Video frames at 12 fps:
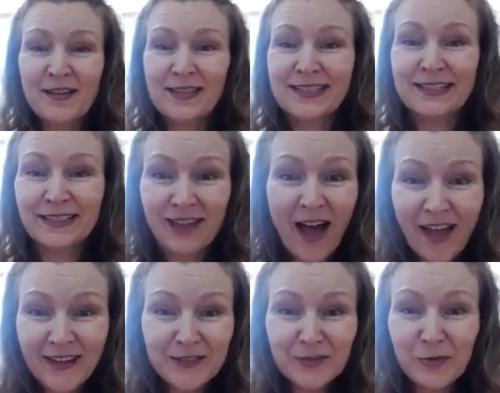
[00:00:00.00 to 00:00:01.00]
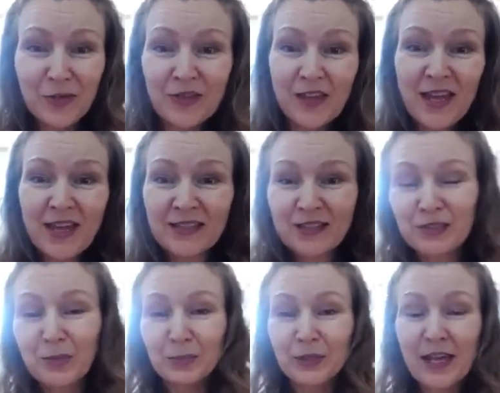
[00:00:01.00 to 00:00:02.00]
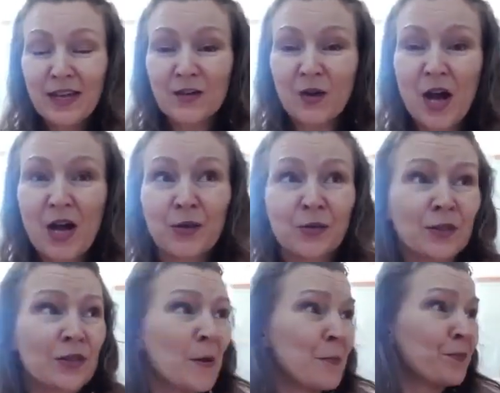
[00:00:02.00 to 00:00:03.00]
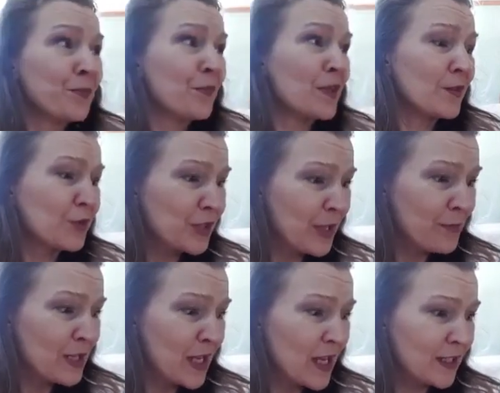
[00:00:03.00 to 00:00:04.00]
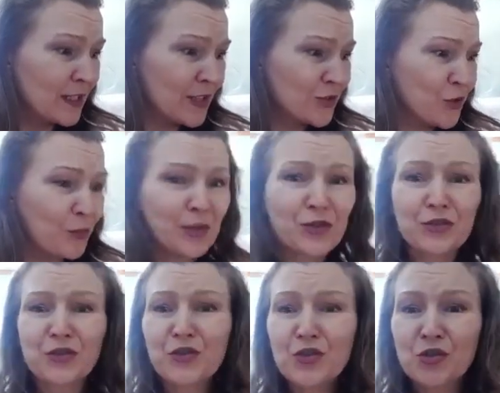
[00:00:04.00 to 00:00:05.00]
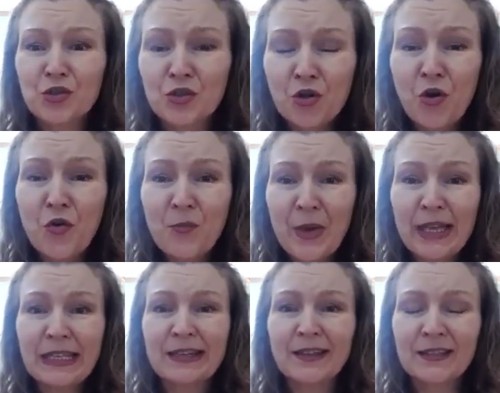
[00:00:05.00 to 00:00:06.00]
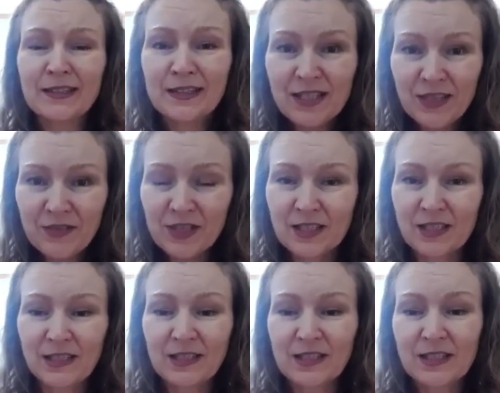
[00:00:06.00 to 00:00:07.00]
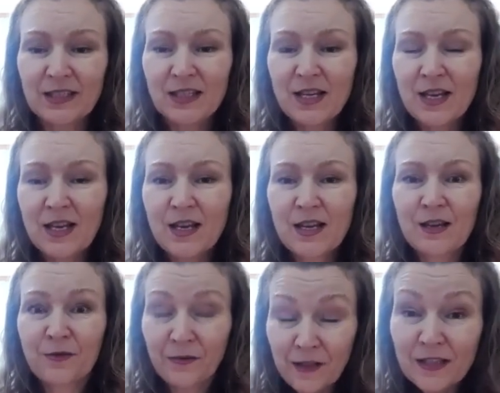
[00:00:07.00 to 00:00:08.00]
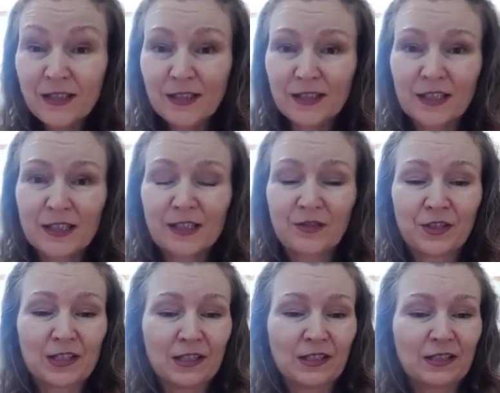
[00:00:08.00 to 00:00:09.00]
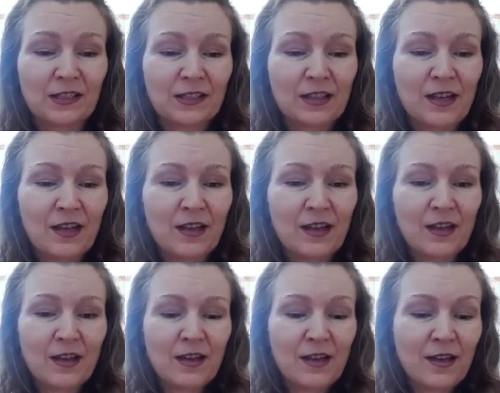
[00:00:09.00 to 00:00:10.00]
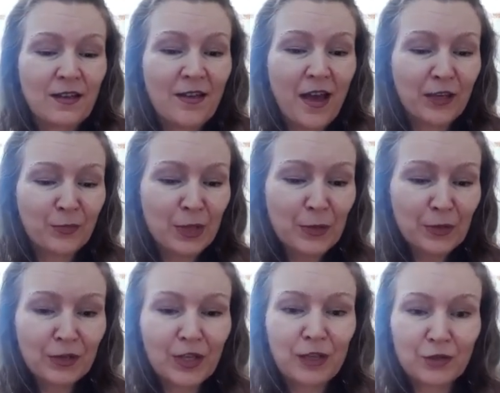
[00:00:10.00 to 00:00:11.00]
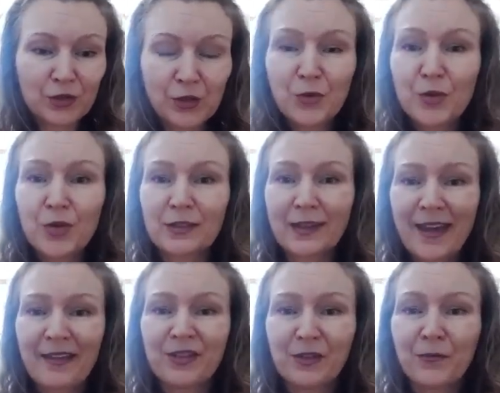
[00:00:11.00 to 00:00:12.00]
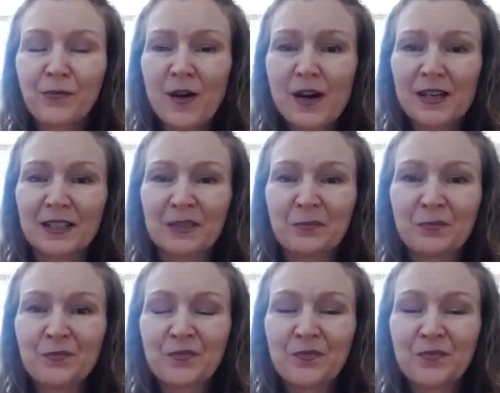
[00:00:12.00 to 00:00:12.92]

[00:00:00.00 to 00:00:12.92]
sliding with kids on the playground. There was something else I saw, but there's just so many activities, physical activities, that people are doing, having fun.